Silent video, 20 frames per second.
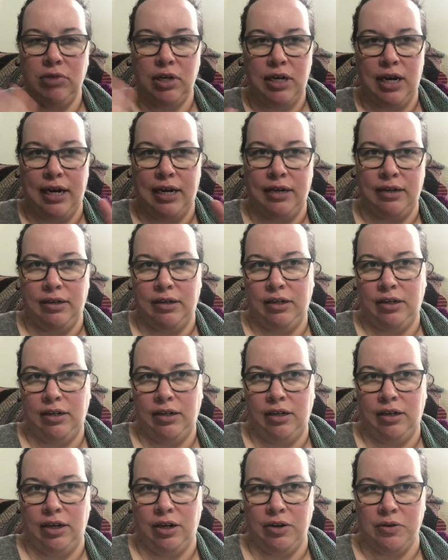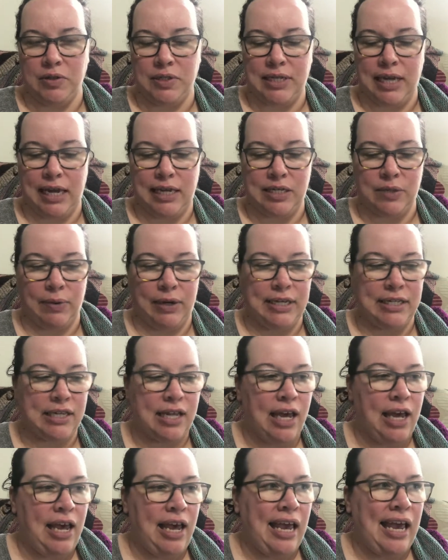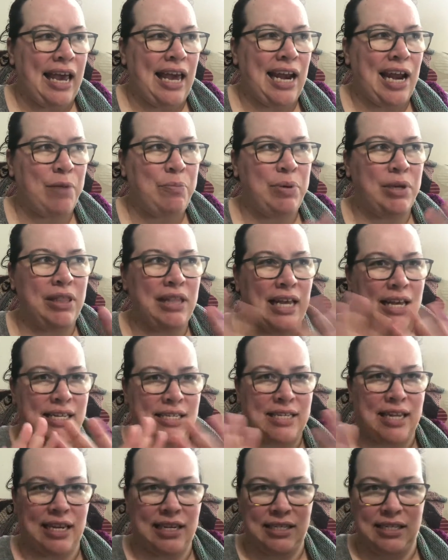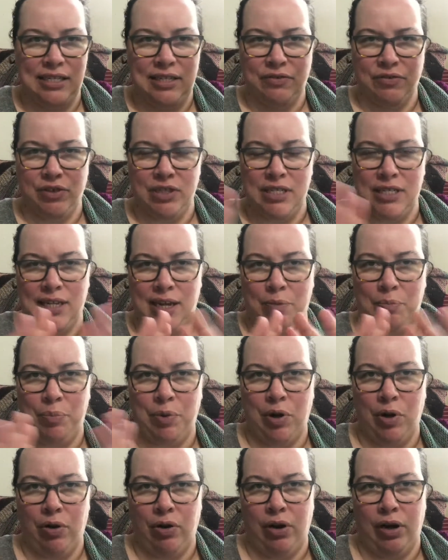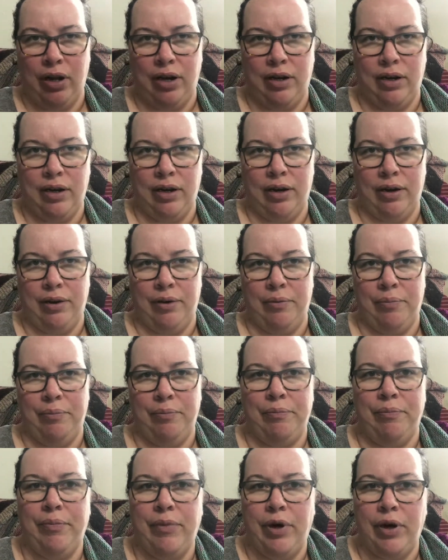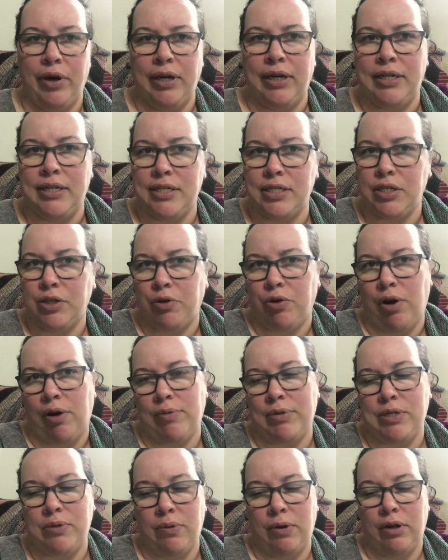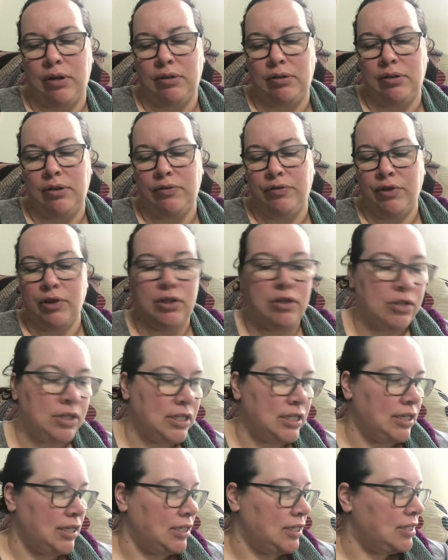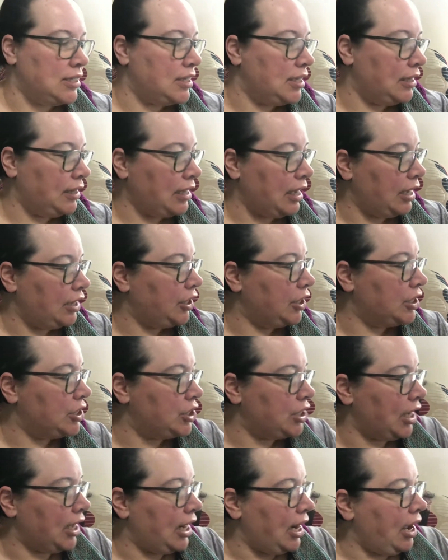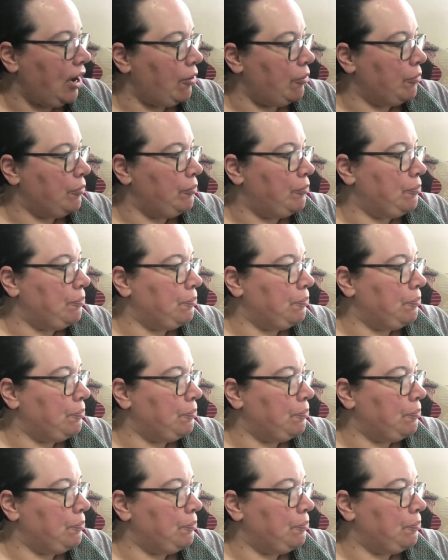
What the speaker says: kind of, you know, size wise, and I put that size difference up on Instagram as well. If you're interested in seeing that, you can check it out.